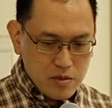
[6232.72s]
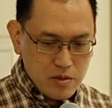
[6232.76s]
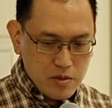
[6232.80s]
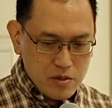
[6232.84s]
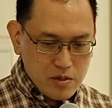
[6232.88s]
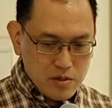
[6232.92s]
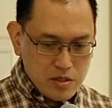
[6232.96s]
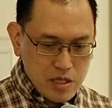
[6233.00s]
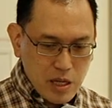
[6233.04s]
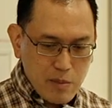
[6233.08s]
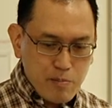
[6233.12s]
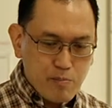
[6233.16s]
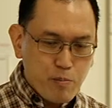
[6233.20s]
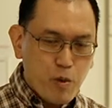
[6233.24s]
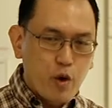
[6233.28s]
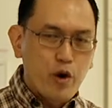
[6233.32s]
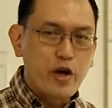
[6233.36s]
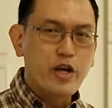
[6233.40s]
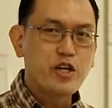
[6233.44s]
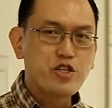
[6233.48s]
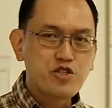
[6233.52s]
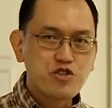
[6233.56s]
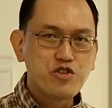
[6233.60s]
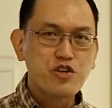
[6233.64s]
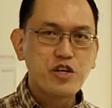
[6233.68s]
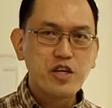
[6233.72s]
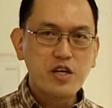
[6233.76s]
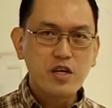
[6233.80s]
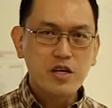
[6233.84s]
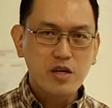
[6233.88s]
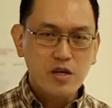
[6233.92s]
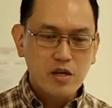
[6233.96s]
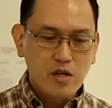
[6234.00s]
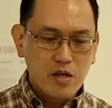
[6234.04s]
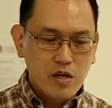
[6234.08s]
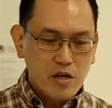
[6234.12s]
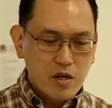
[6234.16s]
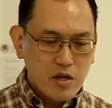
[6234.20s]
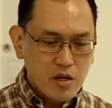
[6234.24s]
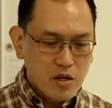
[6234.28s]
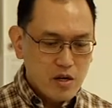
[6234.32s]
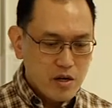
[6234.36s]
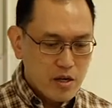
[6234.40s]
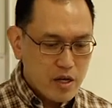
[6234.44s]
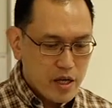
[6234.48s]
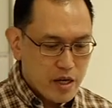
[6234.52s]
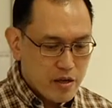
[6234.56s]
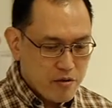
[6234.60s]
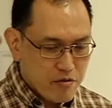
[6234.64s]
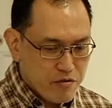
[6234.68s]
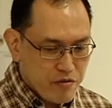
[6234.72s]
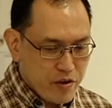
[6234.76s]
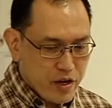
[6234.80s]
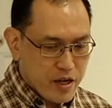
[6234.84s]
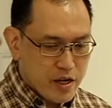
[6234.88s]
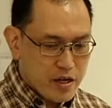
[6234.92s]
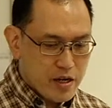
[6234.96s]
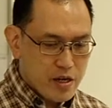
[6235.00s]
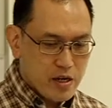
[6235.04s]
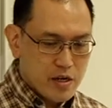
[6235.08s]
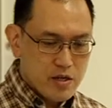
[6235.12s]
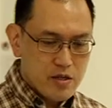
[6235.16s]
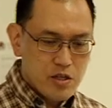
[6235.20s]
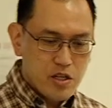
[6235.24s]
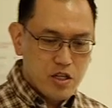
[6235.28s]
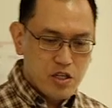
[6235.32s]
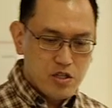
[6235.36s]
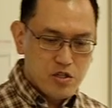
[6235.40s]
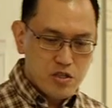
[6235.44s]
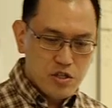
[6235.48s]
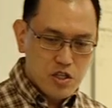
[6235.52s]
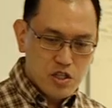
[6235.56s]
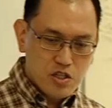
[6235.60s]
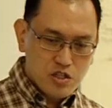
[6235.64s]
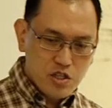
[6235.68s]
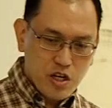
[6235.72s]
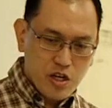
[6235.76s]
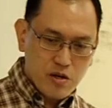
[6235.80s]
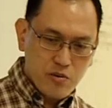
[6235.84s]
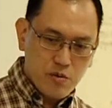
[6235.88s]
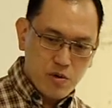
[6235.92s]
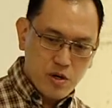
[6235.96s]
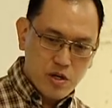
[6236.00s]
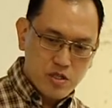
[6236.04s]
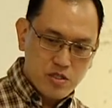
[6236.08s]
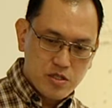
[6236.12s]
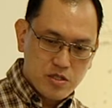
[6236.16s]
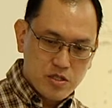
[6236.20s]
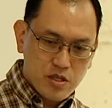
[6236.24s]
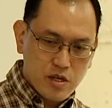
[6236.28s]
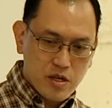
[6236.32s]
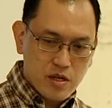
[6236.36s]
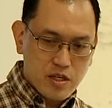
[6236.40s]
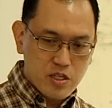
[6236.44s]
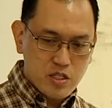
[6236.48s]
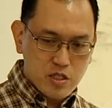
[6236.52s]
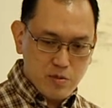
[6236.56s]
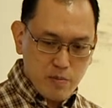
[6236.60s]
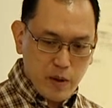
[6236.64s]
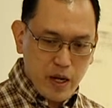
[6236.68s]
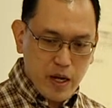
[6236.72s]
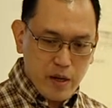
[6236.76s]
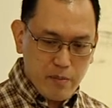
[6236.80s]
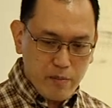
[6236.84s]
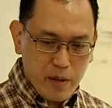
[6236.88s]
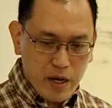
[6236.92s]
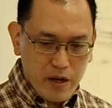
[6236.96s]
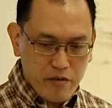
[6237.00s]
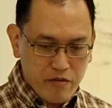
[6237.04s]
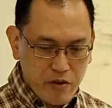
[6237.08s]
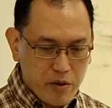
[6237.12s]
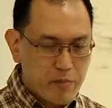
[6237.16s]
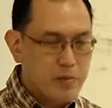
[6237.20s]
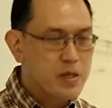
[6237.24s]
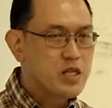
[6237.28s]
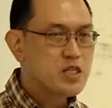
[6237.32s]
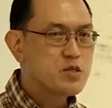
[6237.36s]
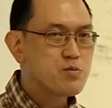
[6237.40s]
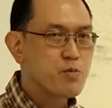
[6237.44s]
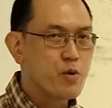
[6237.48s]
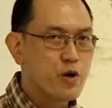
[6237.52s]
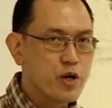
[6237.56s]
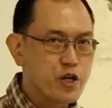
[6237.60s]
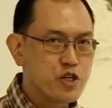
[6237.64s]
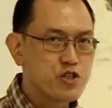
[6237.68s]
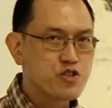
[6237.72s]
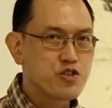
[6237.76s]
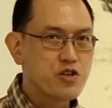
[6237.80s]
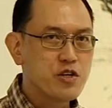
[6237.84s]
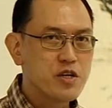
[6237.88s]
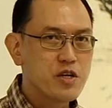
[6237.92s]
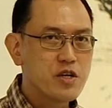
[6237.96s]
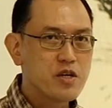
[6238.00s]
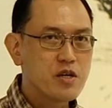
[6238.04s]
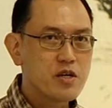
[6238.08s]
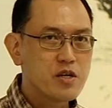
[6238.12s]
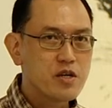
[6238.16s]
some poetry. Okay, in fact, Nashad was inspired by feminist poetry